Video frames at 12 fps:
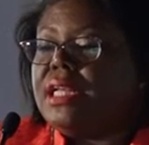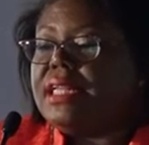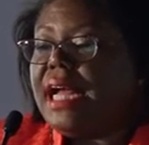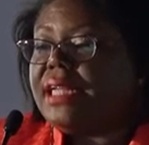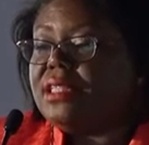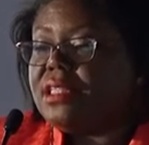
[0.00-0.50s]

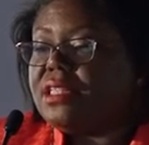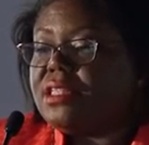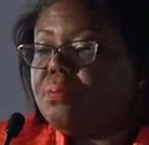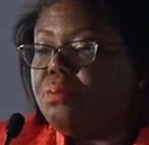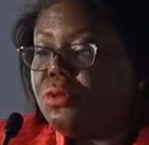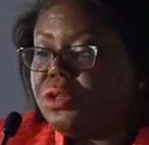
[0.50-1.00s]
that it is
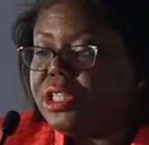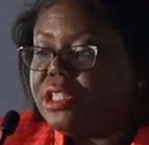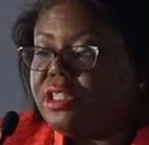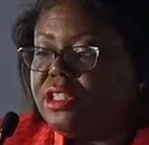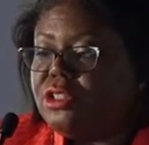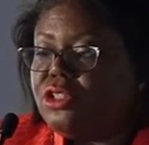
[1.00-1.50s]

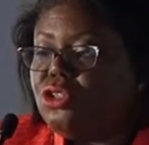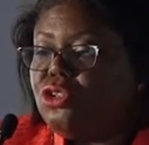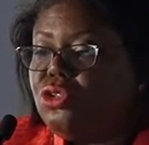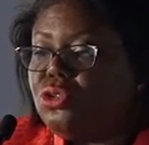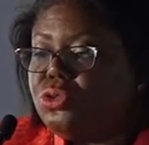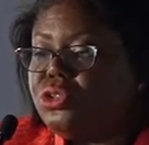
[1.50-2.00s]
important to
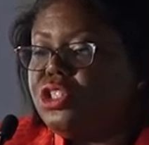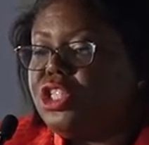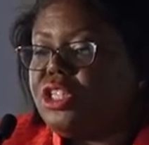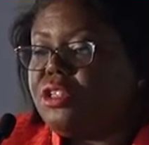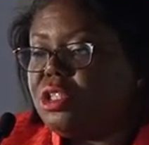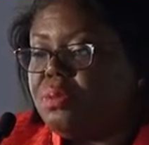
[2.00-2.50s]
use
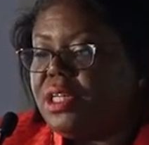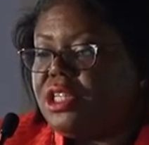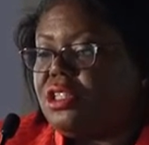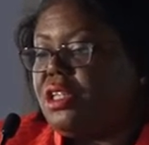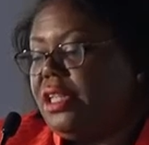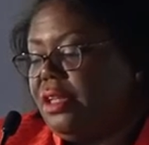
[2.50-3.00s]

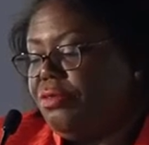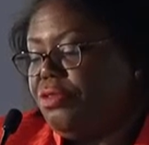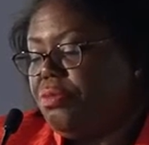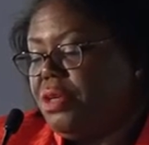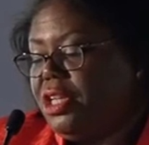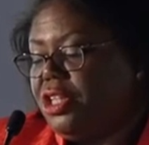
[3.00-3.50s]
geospatial
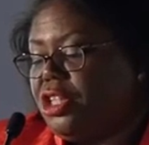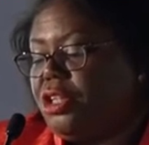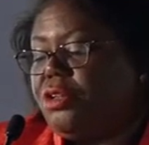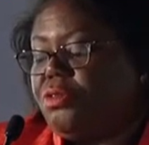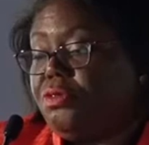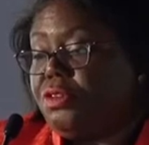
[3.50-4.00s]

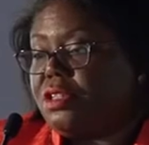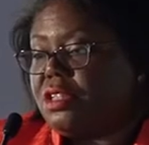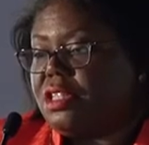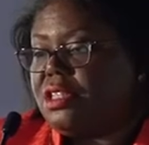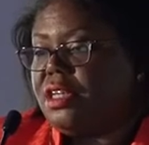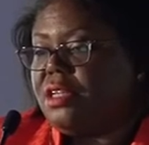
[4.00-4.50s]
information for
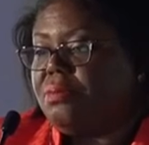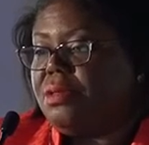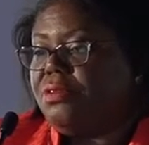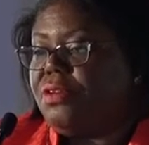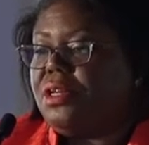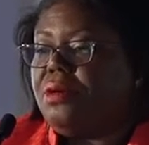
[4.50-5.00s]
sustainable
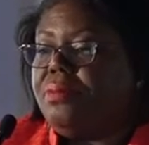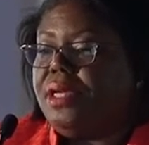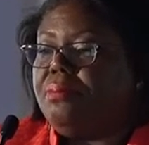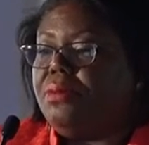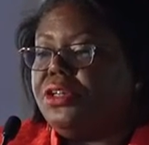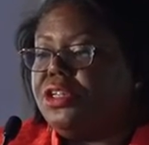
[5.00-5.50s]

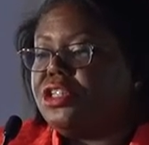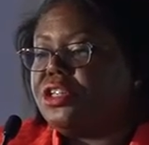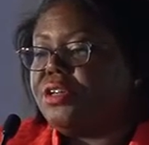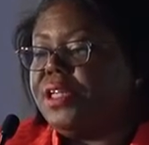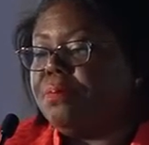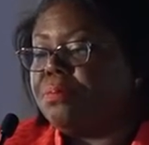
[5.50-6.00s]
development
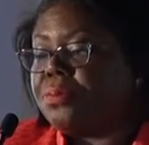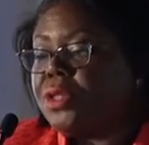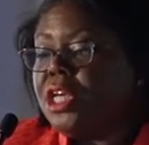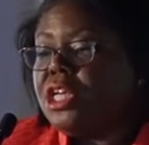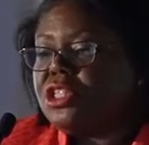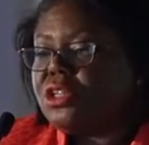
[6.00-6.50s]
monitoring.
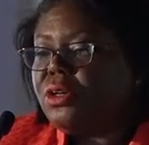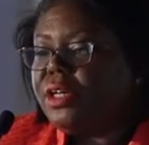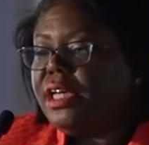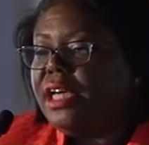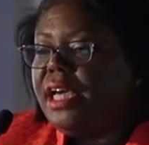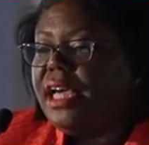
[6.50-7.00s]

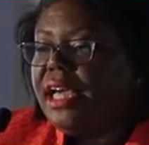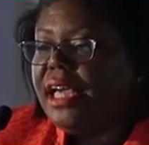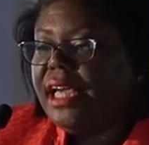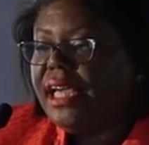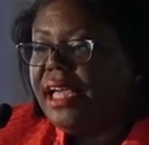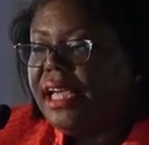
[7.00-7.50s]
So,
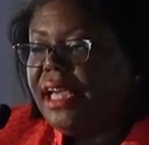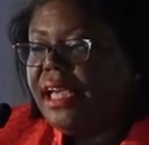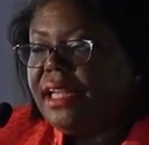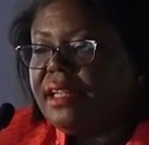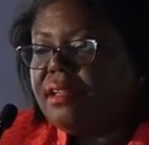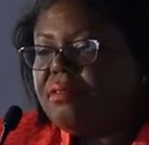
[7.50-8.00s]

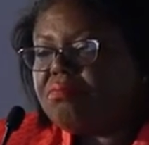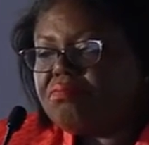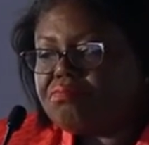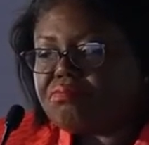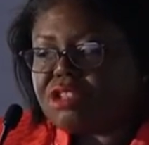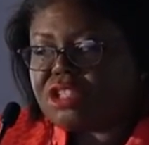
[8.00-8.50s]

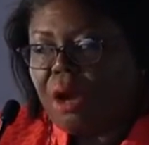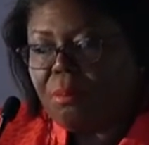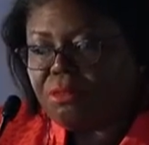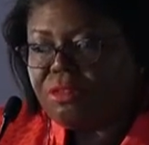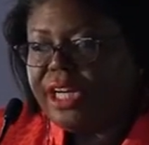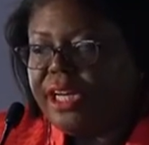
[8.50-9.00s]
in
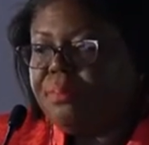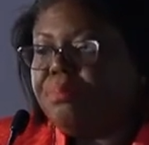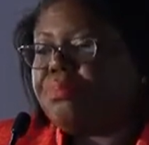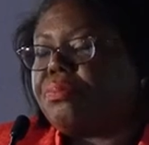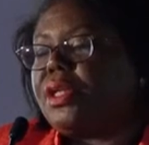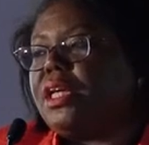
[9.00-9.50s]
summary,
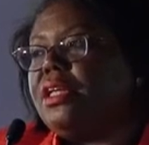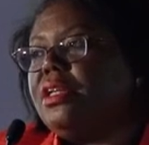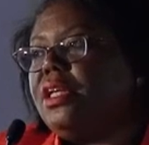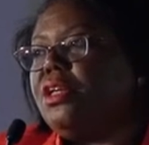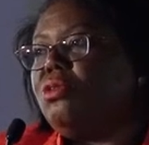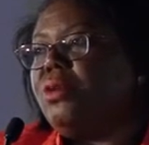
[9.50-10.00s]

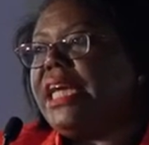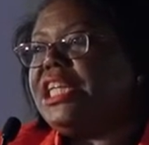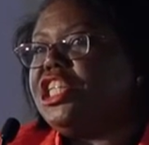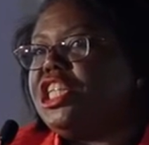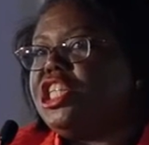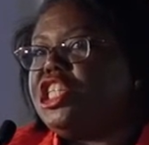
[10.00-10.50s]
the
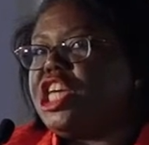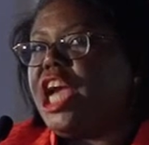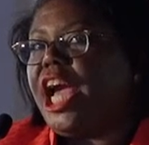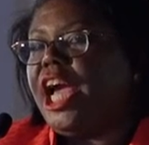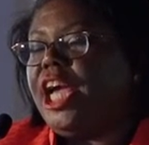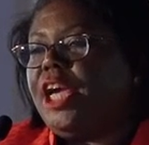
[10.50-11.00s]

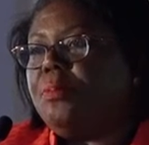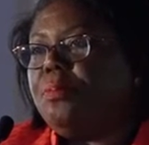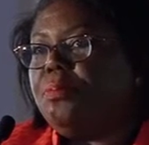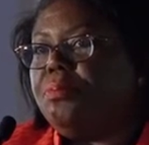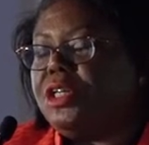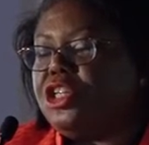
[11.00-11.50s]

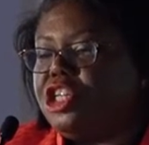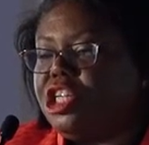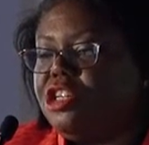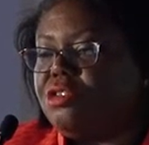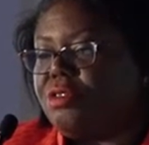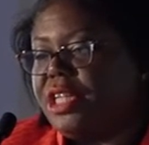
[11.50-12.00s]
UNGGIM
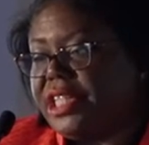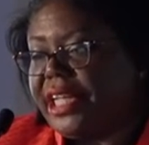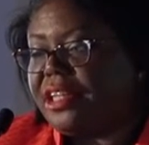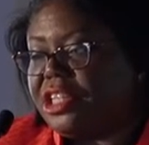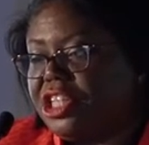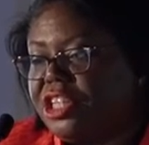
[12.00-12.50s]
Machinery
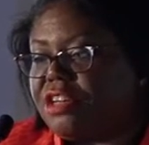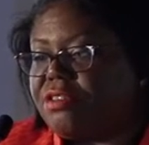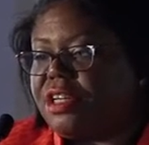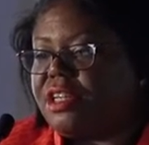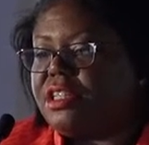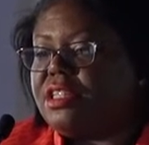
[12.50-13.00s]

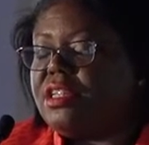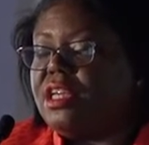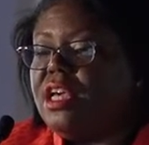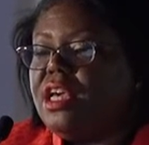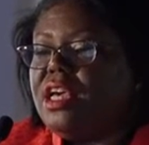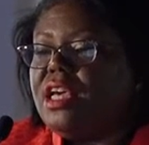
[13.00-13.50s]
Secretariat
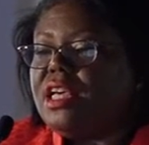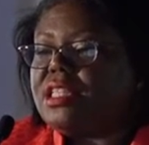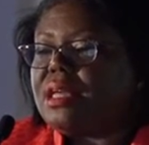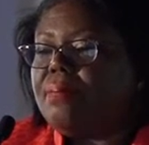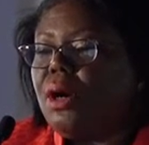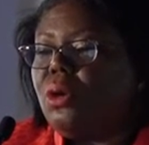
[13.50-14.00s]

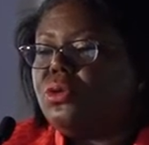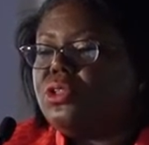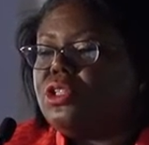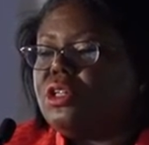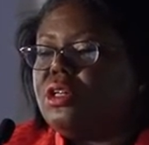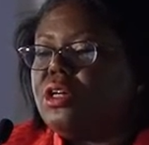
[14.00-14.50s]
is about